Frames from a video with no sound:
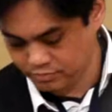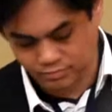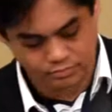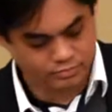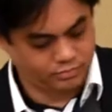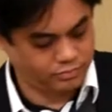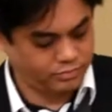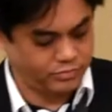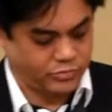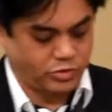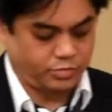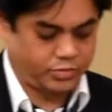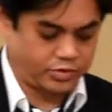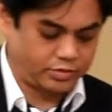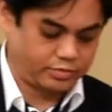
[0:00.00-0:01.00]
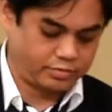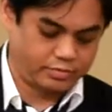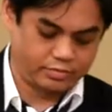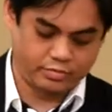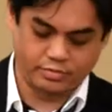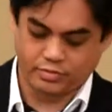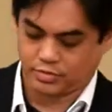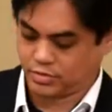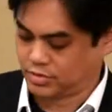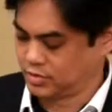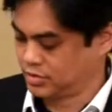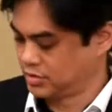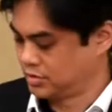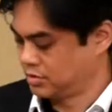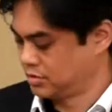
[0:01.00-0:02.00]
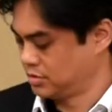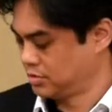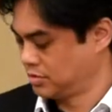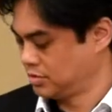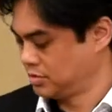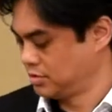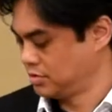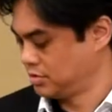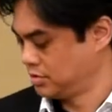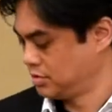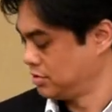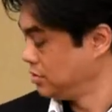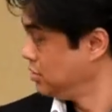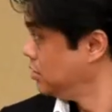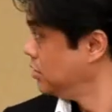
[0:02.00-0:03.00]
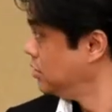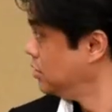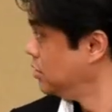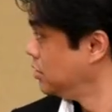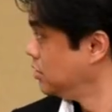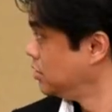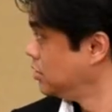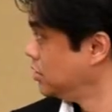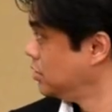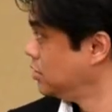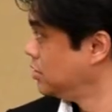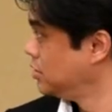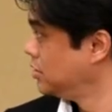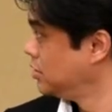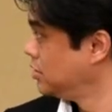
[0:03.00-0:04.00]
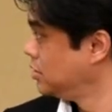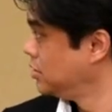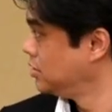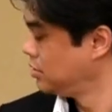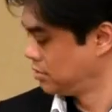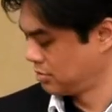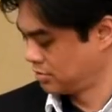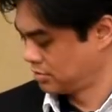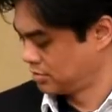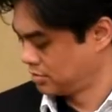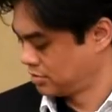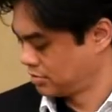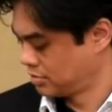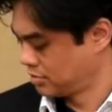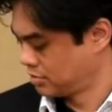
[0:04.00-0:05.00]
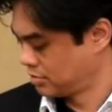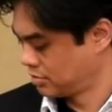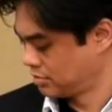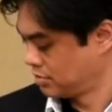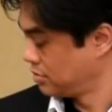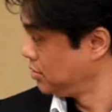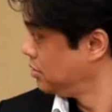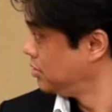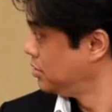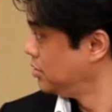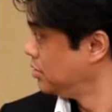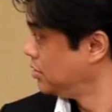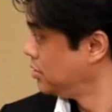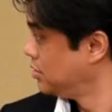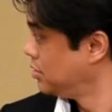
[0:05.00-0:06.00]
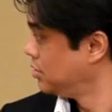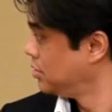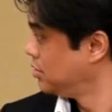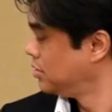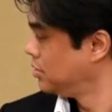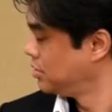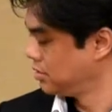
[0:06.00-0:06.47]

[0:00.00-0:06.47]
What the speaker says: Nothing is said.